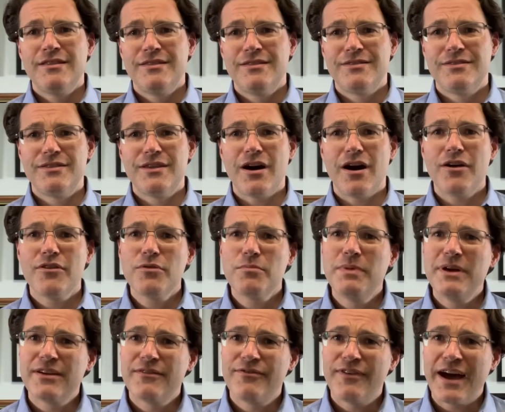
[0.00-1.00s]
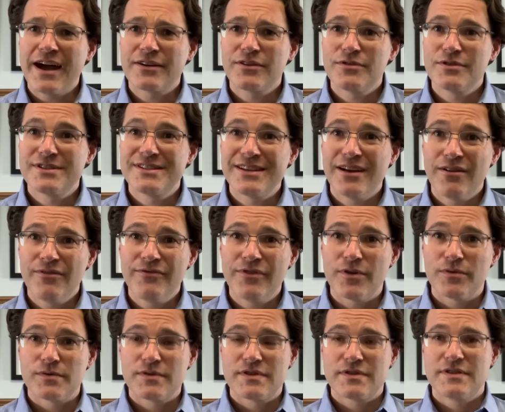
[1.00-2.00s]
The other big factor is cell
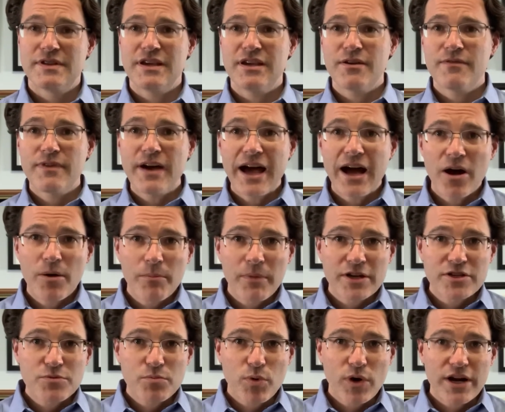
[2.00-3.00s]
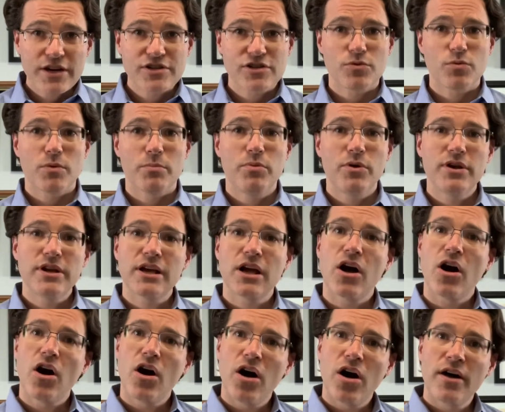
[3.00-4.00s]
phones. Think of how much pressure we're putting
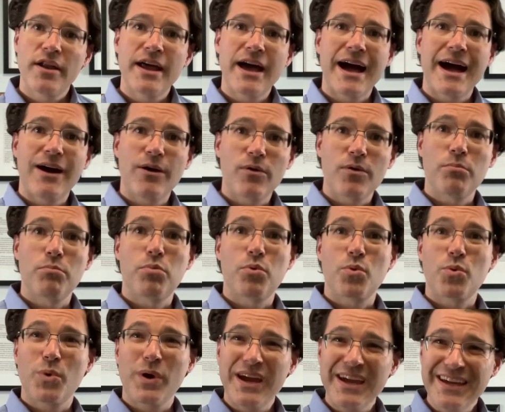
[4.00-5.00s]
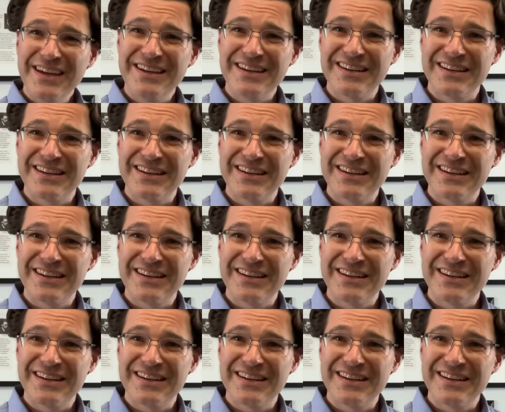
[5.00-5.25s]
on our brain,